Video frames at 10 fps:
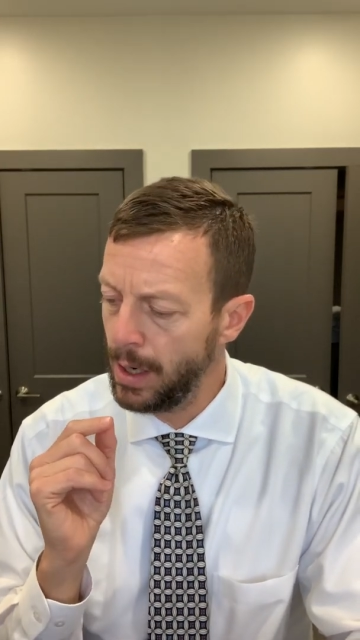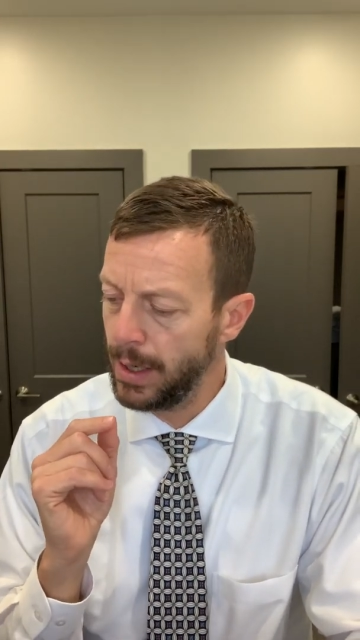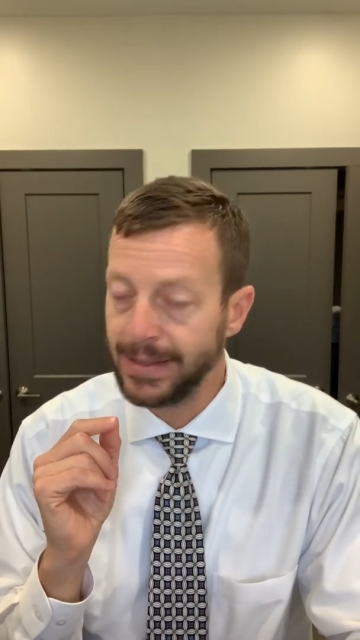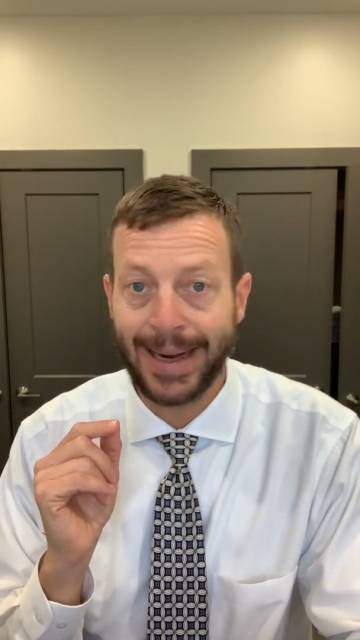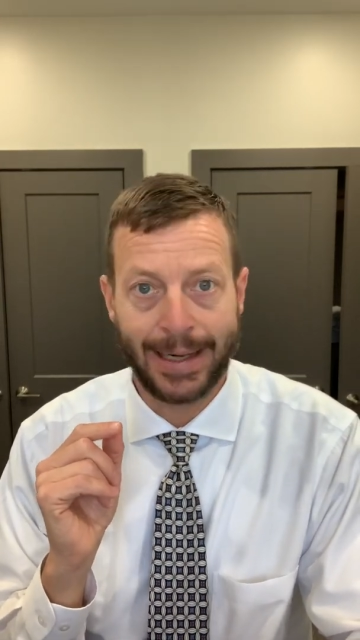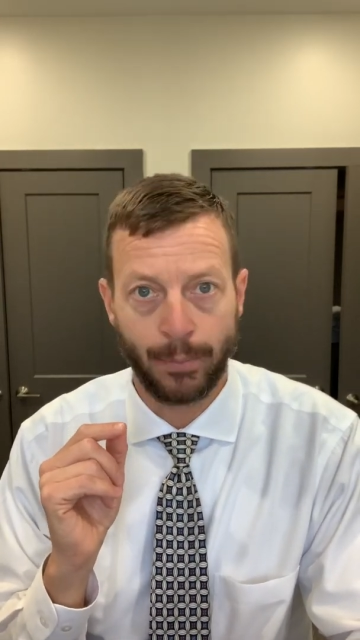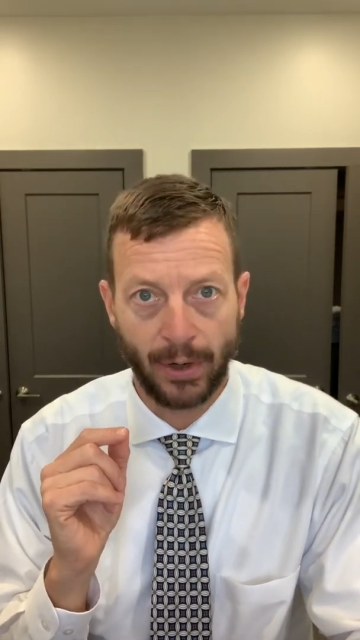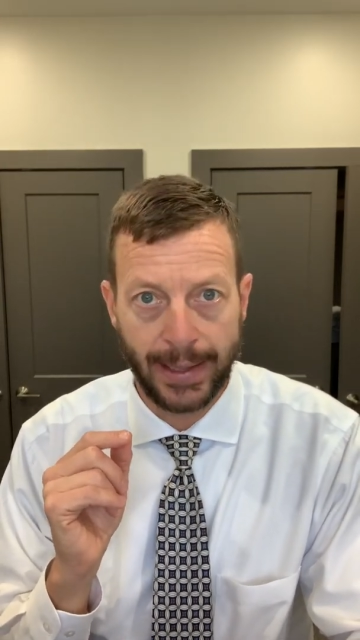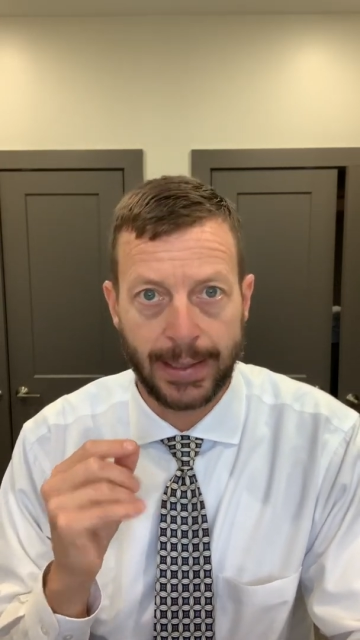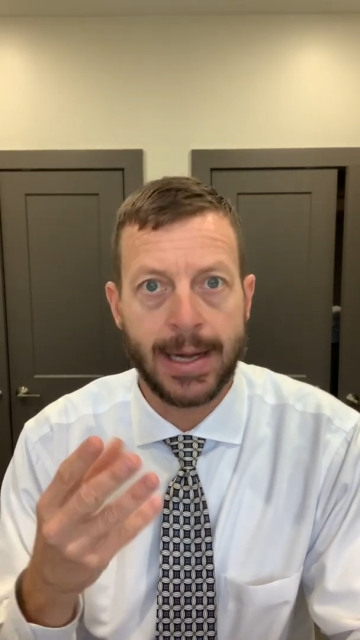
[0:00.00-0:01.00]
Take a
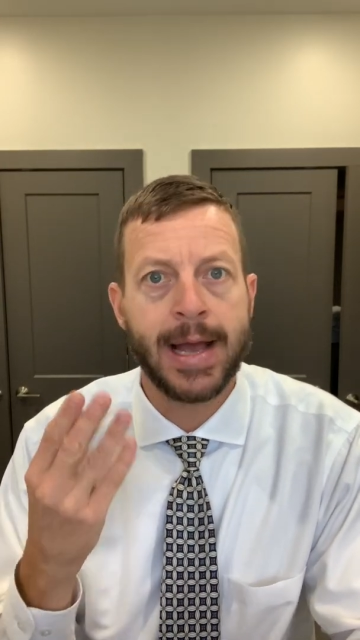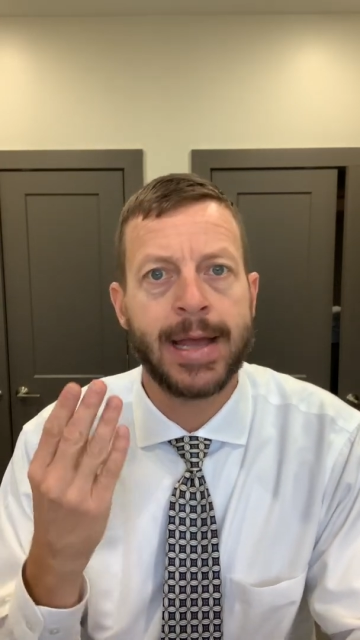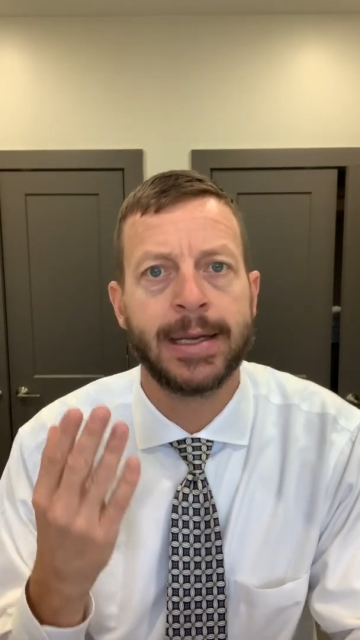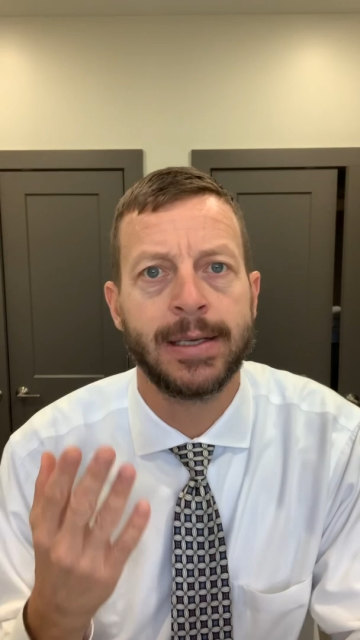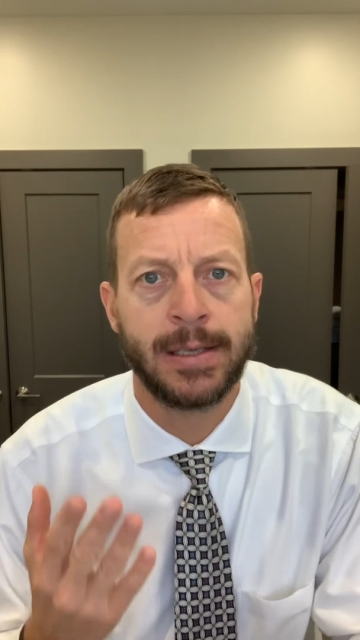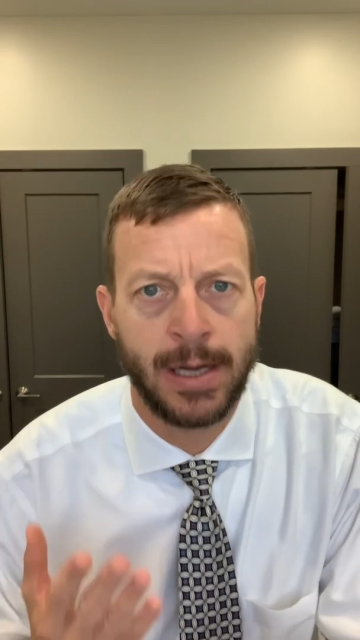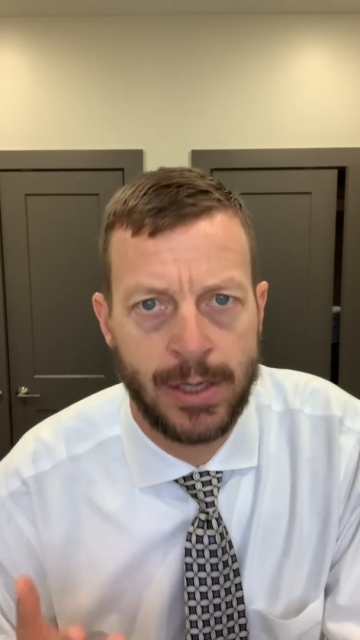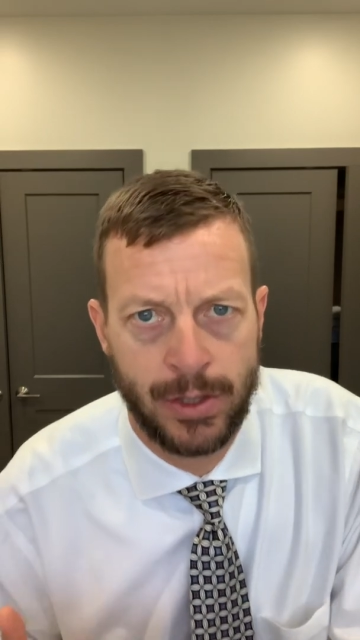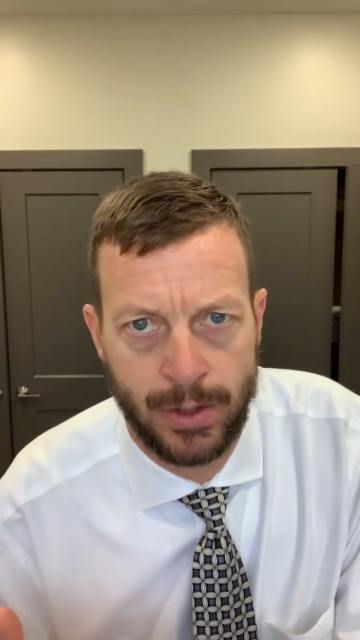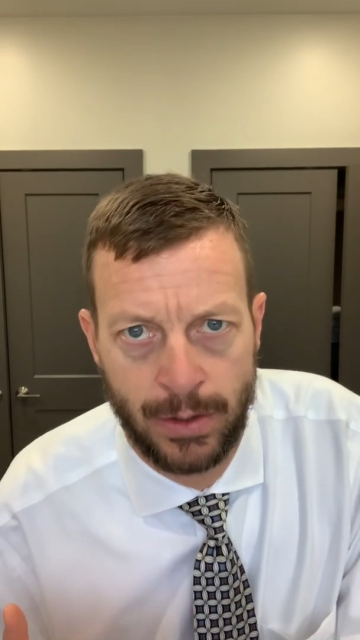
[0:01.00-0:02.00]
break, an
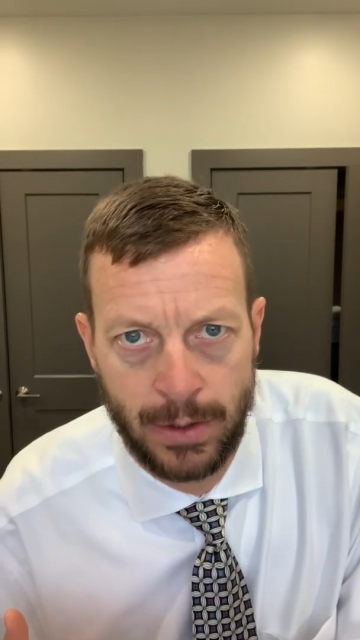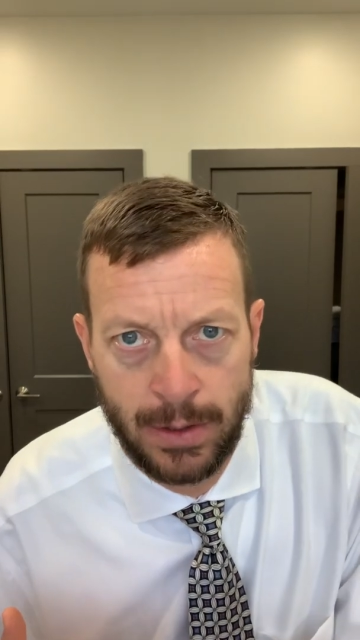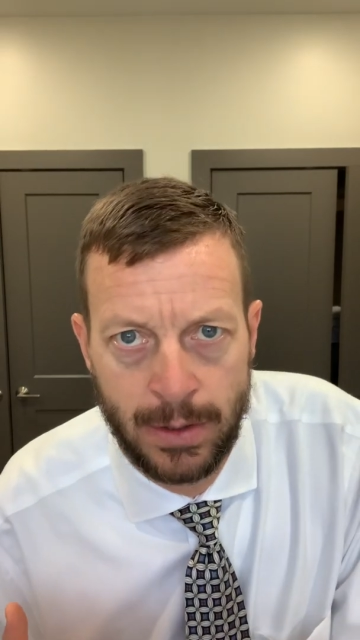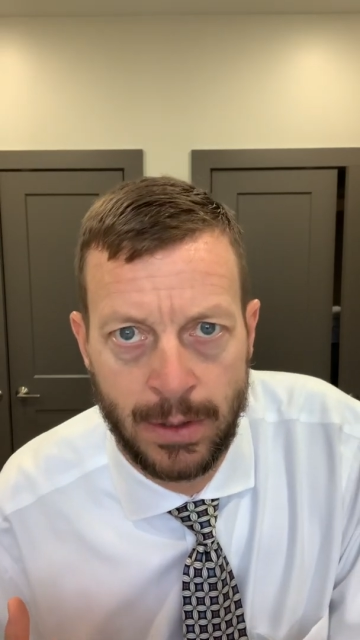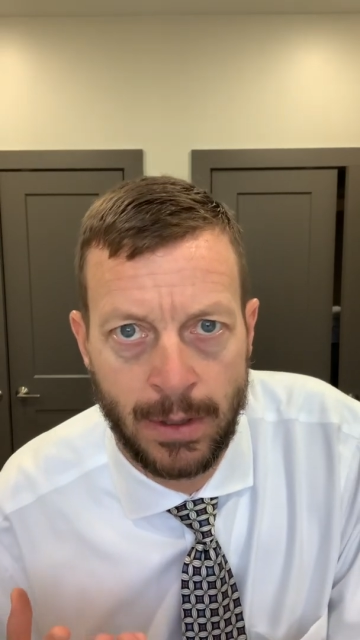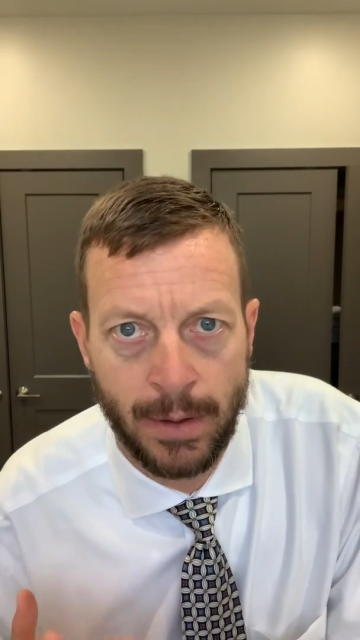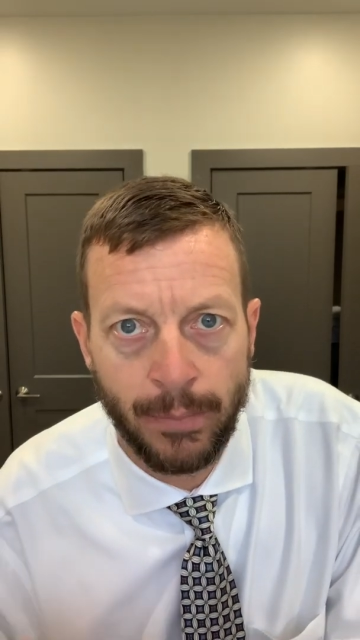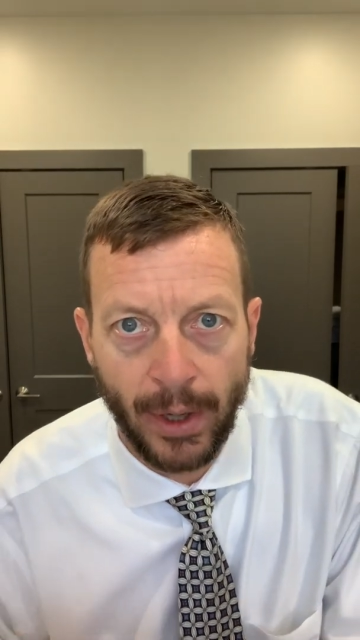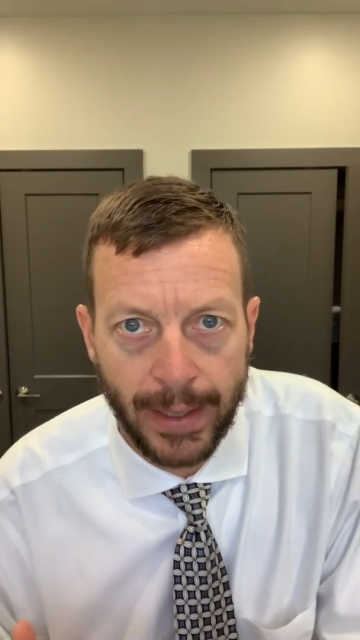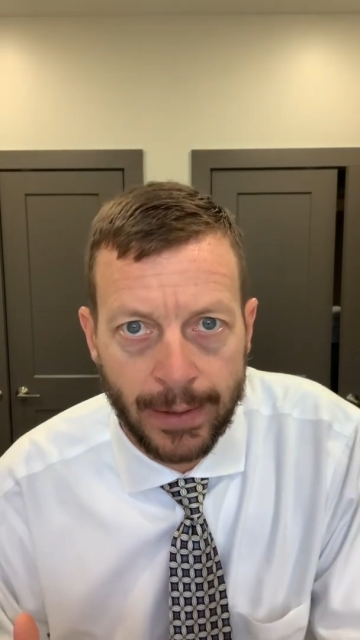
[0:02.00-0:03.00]
intentional
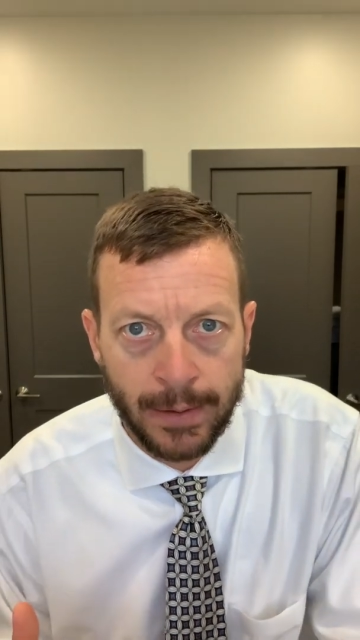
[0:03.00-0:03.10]
break.